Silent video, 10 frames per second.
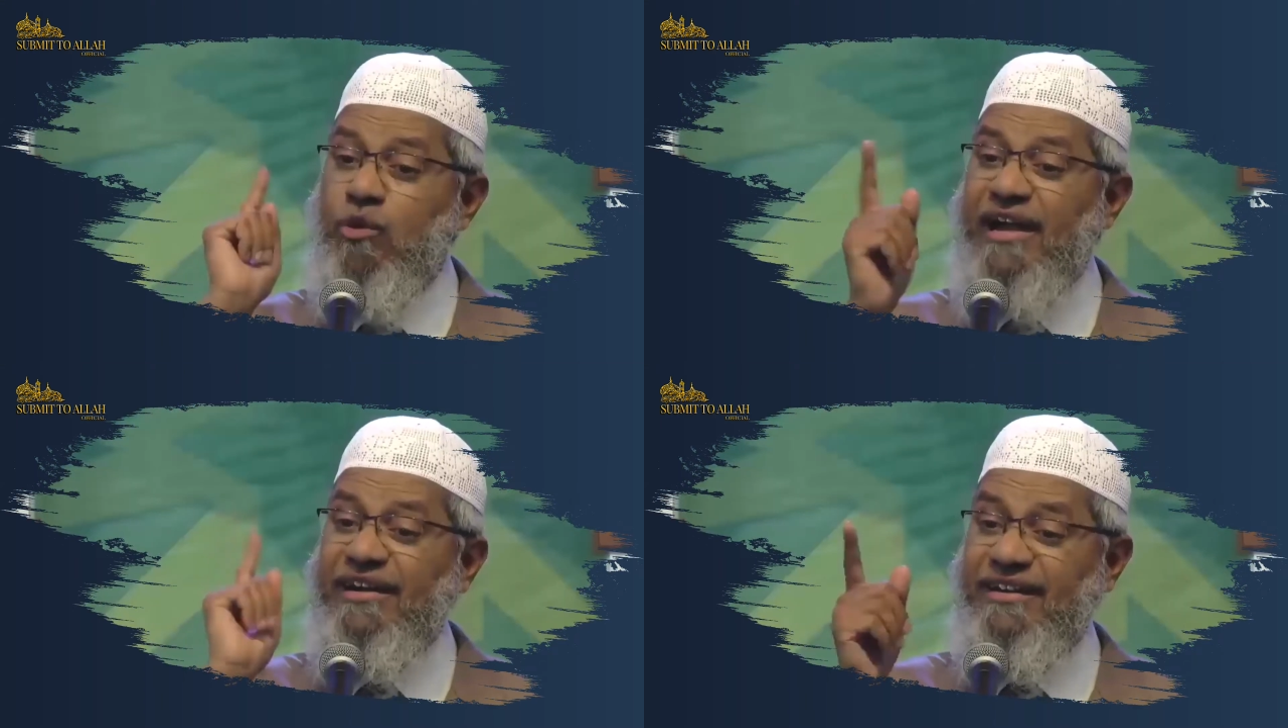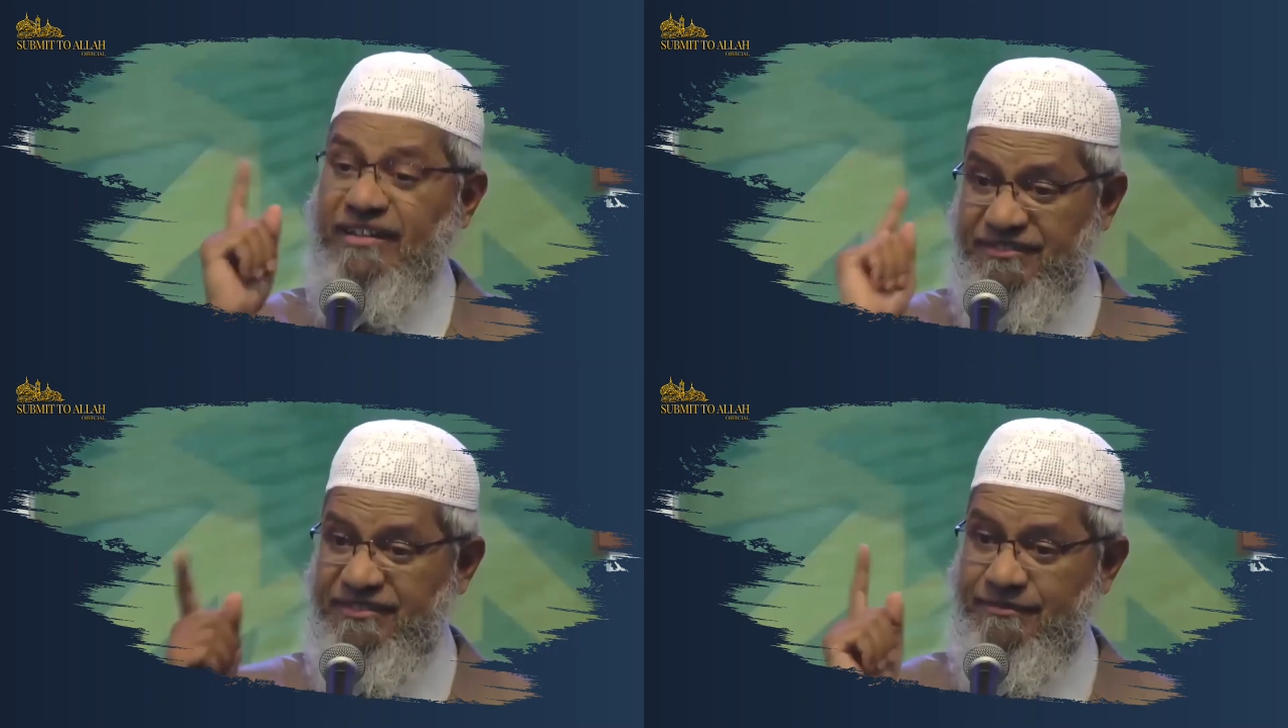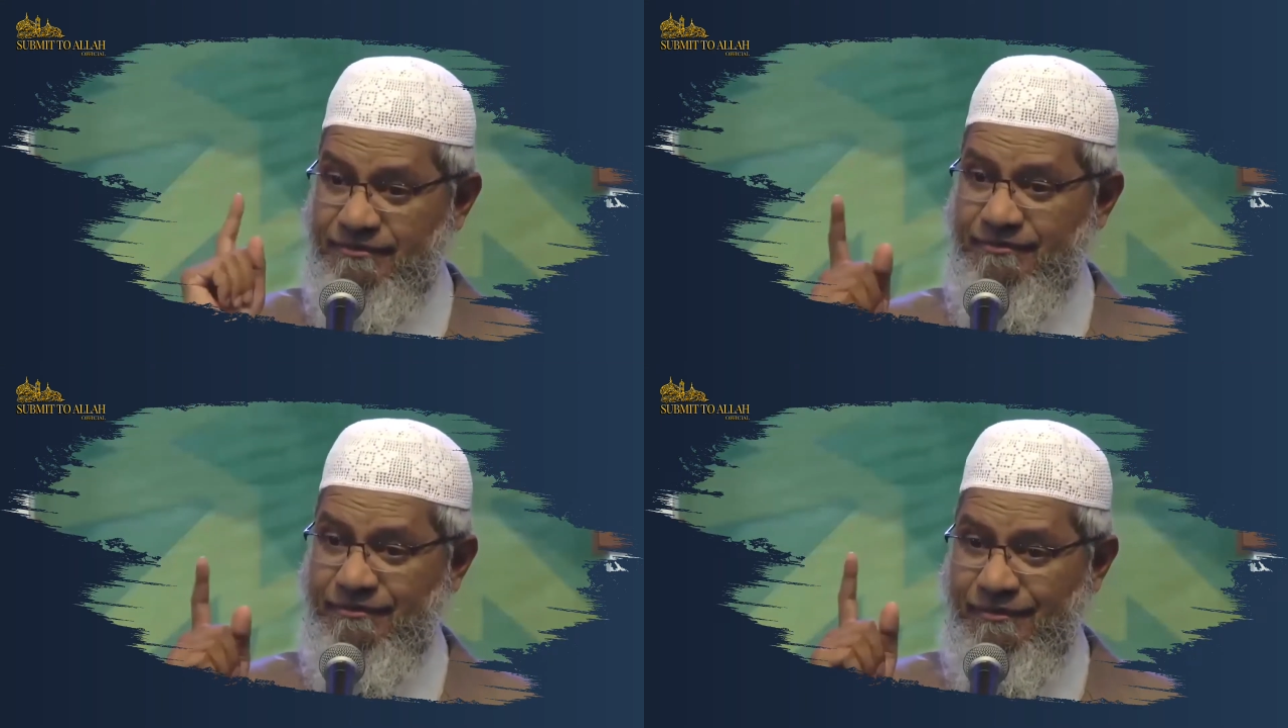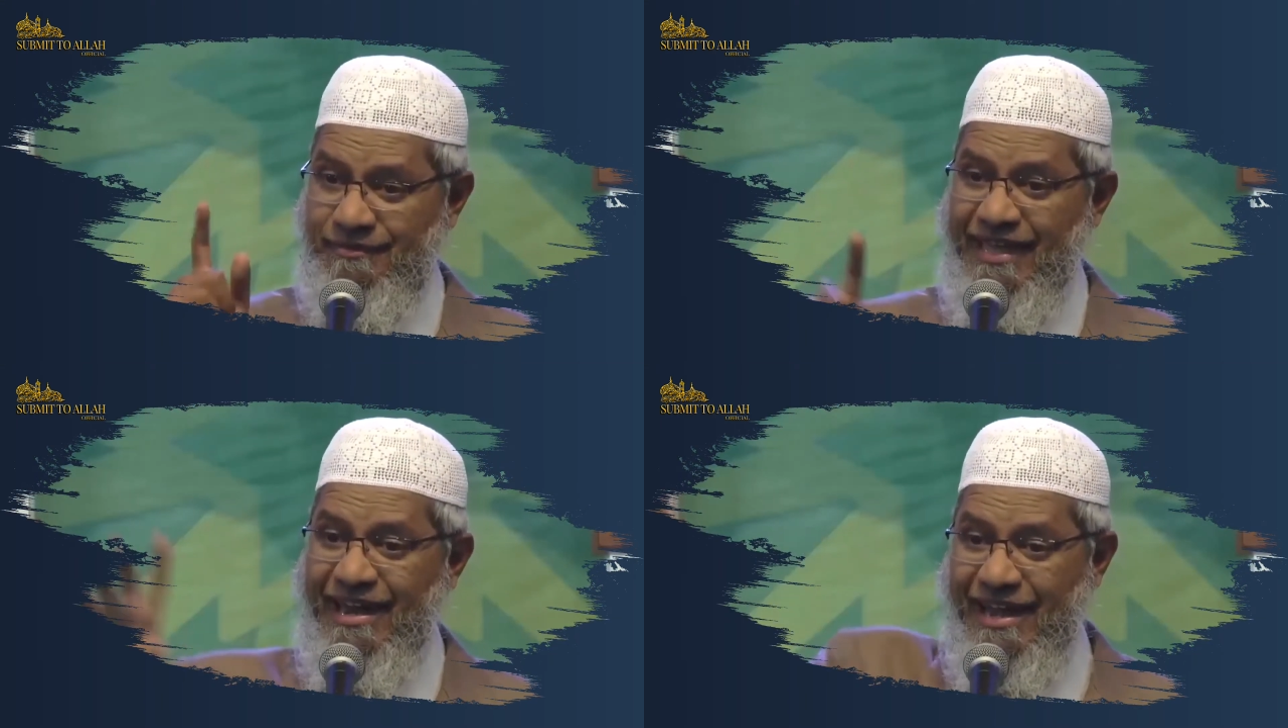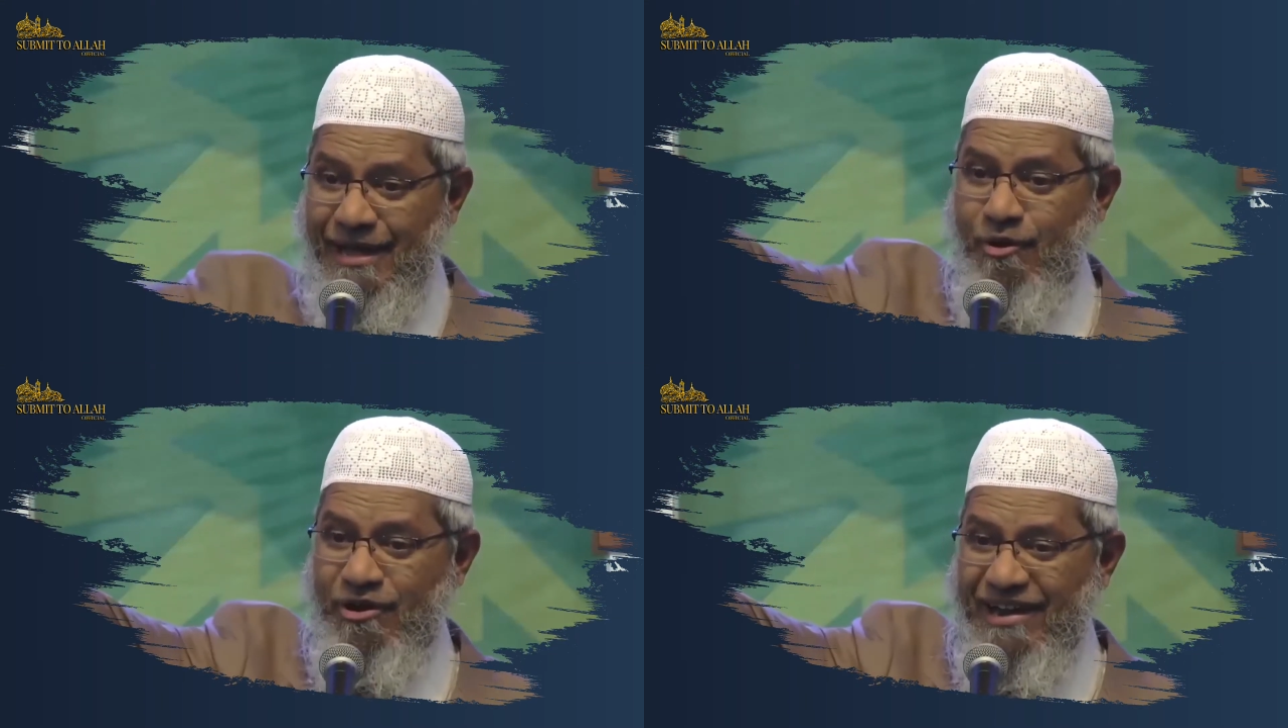countries. There are
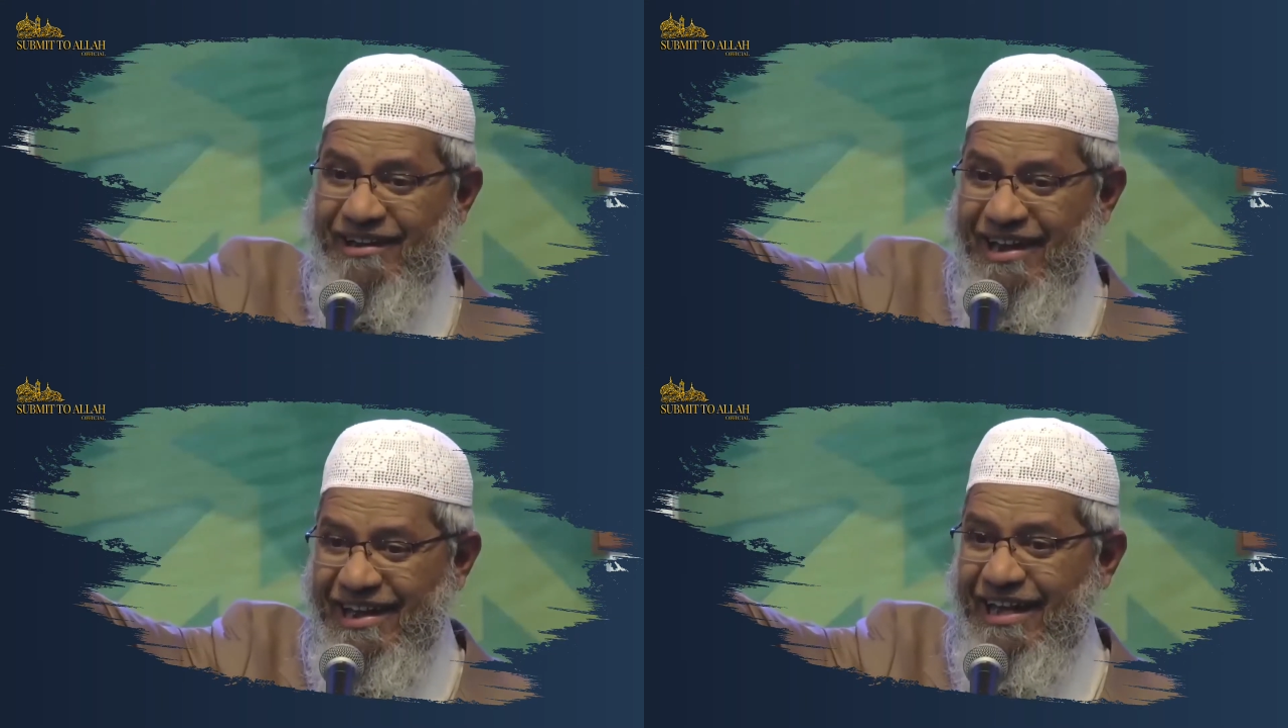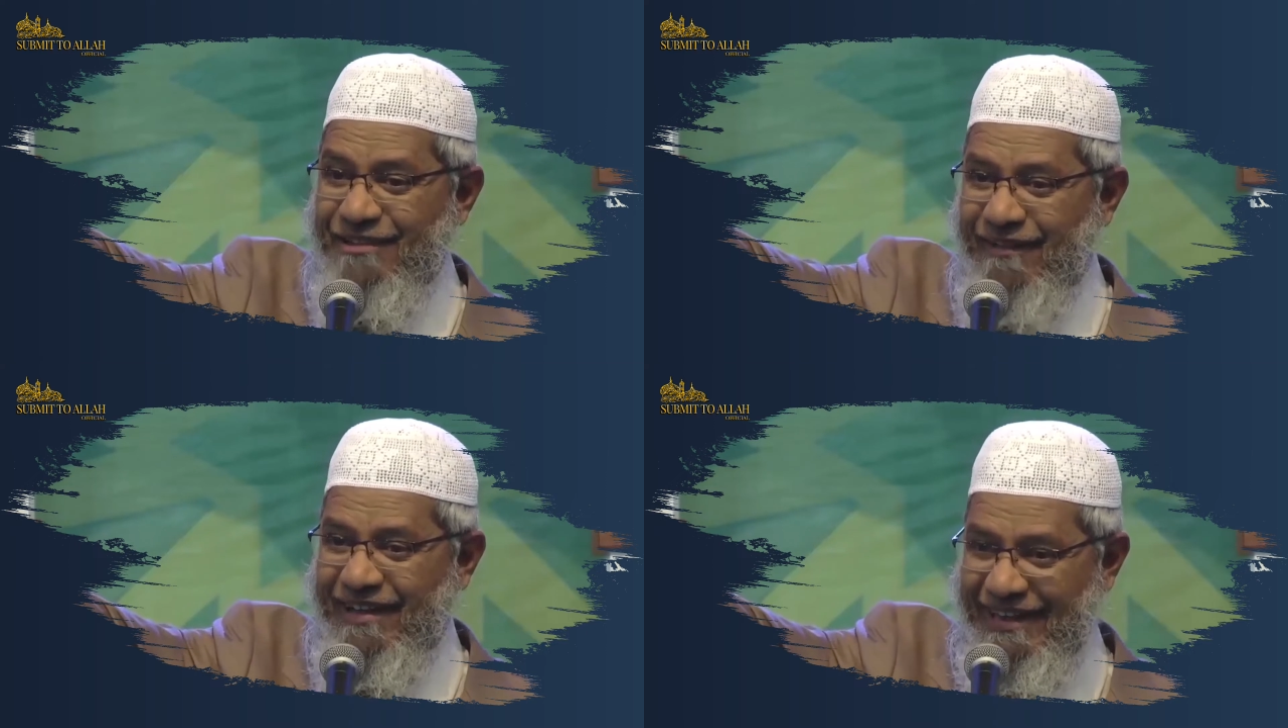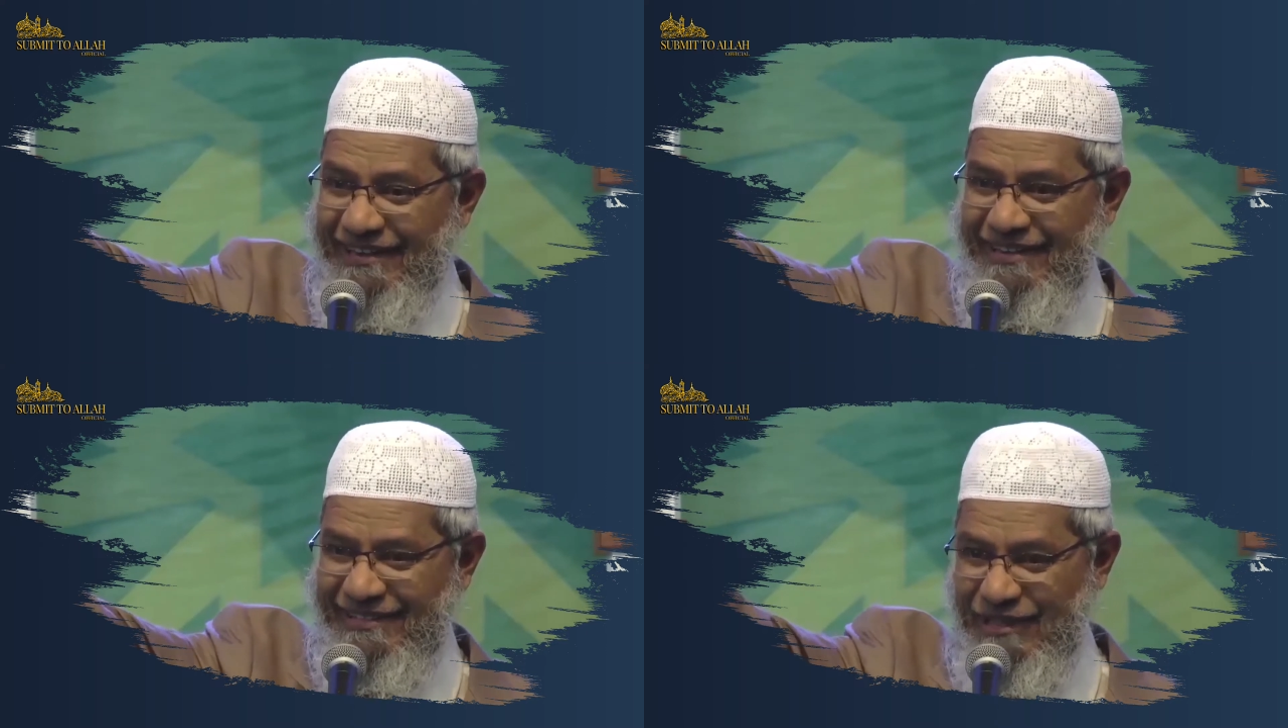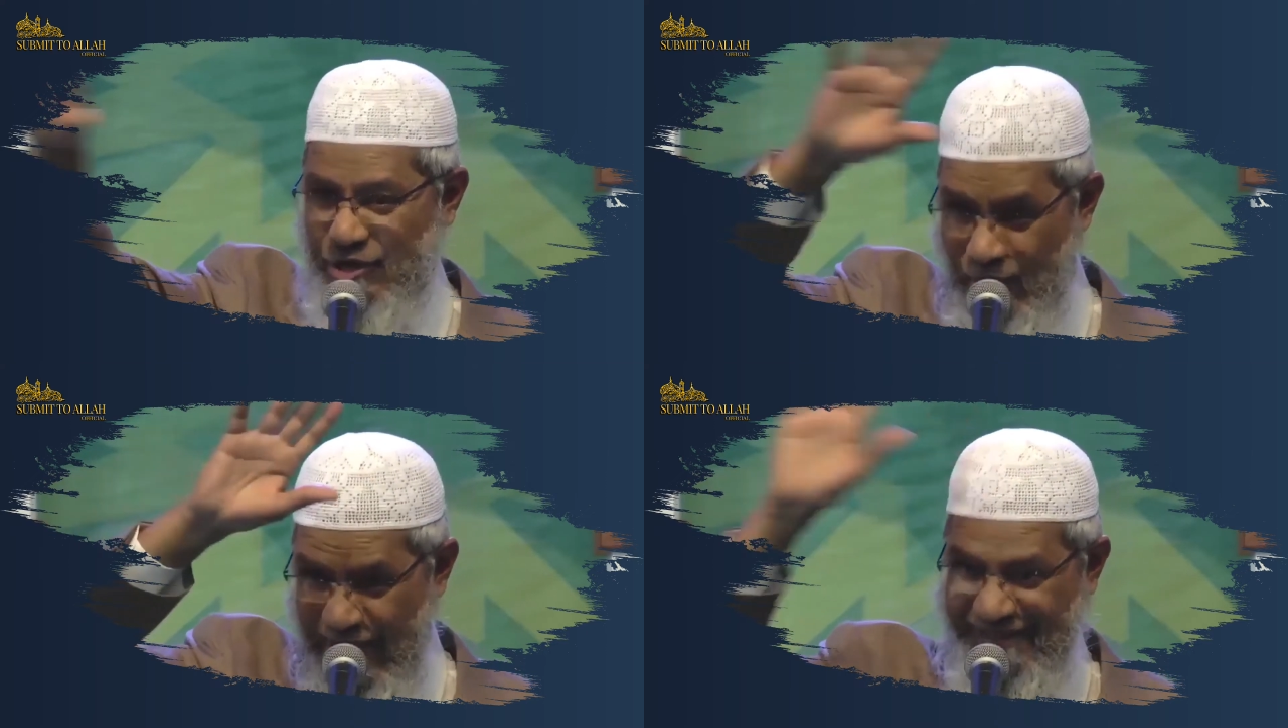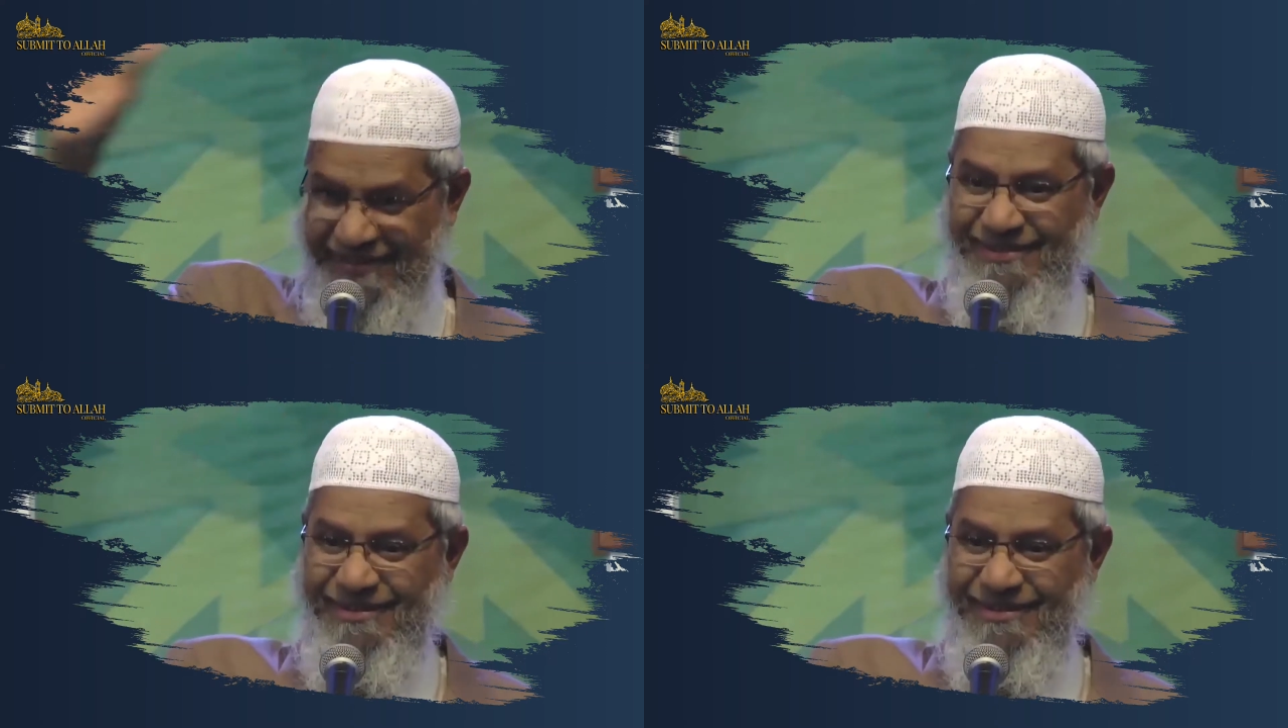about 195 countries in the UN.